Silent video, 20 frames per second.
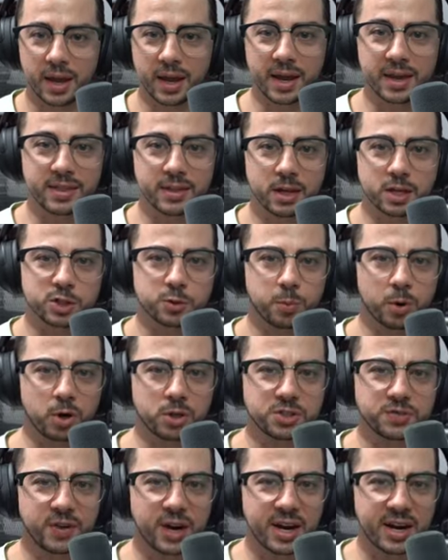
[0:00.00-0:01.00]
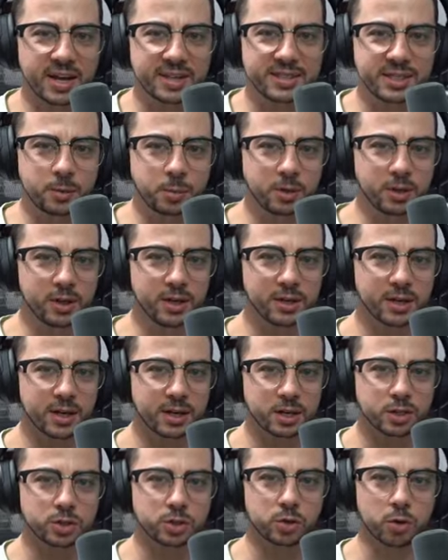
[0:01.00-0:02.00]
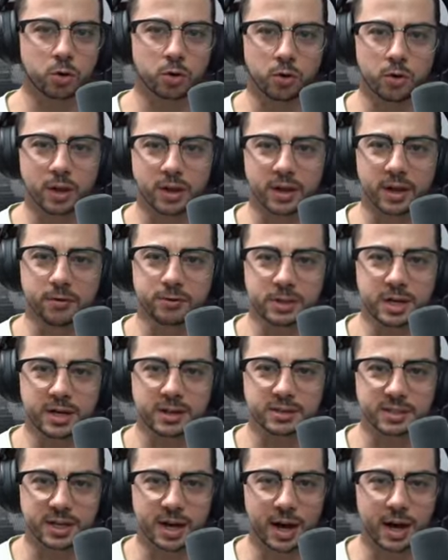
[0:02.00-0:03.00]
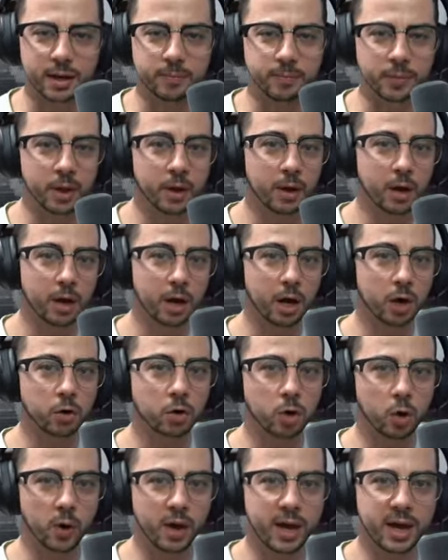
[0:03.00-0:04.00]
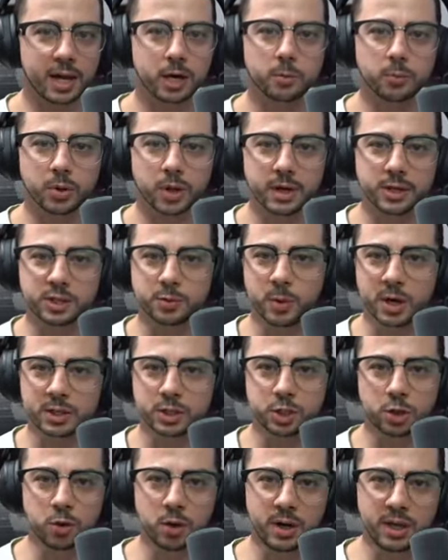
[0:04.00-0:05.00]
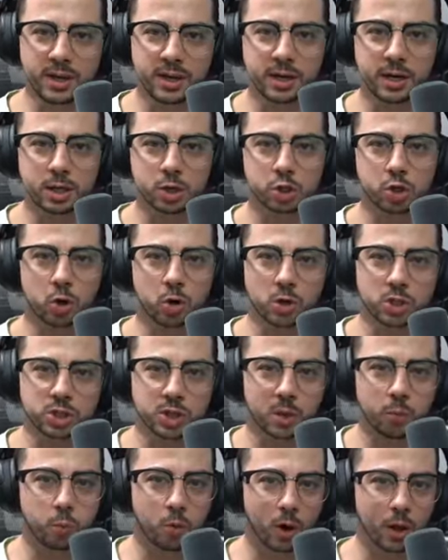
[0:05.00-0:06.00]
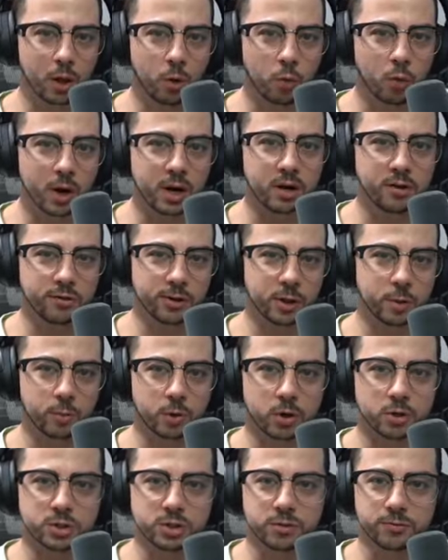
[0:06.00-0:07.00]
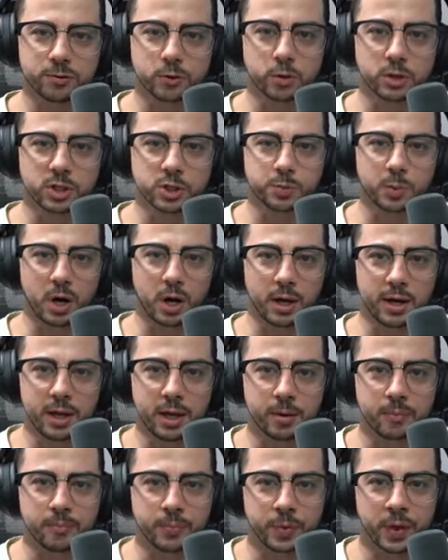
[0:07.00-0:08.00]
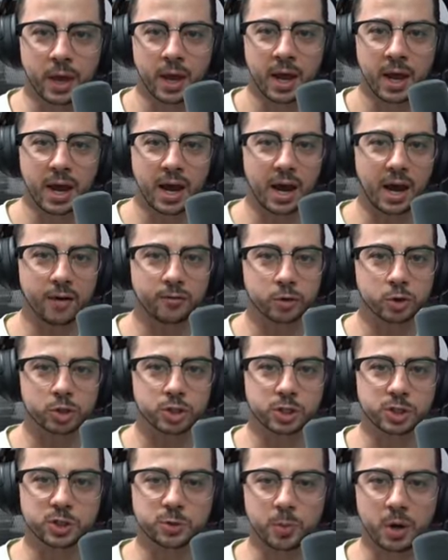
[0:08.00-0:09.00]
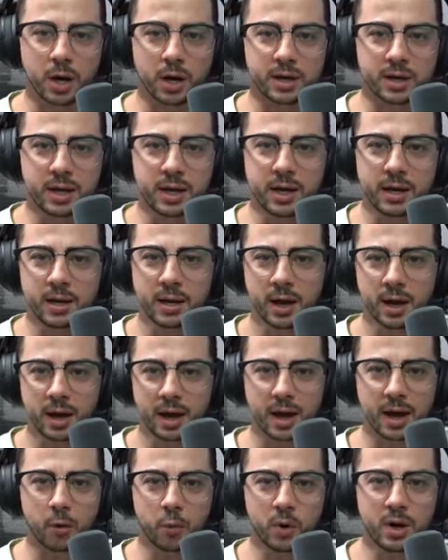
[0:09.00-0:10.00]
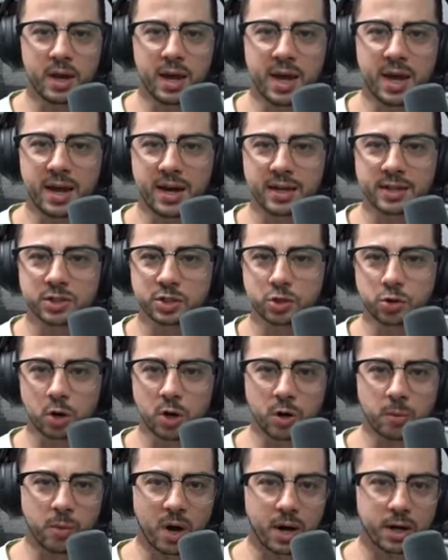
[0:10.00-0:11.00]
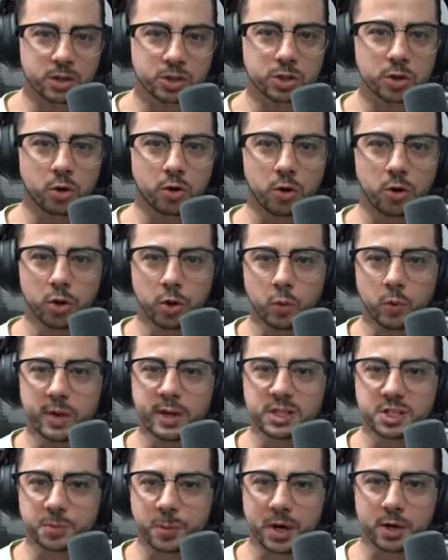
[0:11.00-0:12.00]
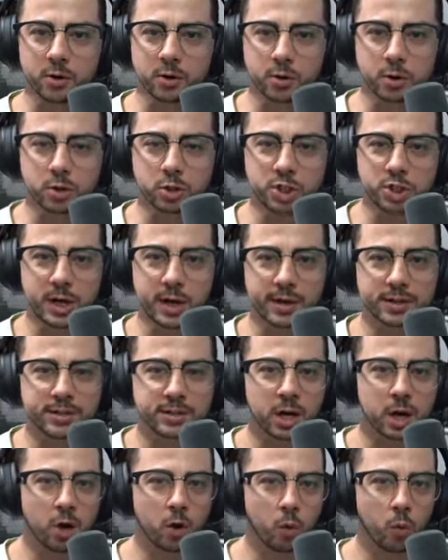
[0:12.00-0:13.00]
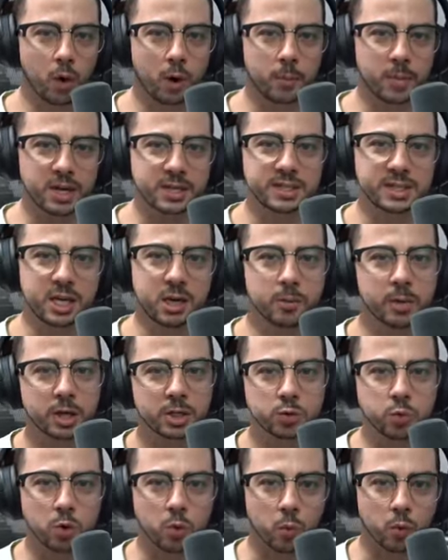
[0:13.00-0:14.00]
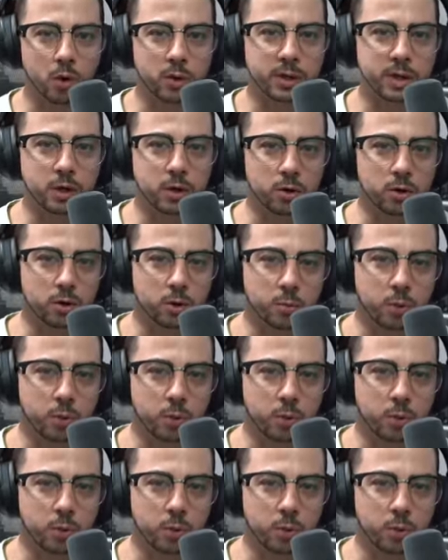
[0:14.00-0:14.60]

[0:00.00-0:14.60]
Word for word: In this boss fight, I typically like to start on the left hand side. I'll go ahead and place my turret and get it charged up while I'm waiting for the boss to fully spawn in. After she spawned in, I went ahead and started my assault on the weak spot on her chest while my teammates were working on her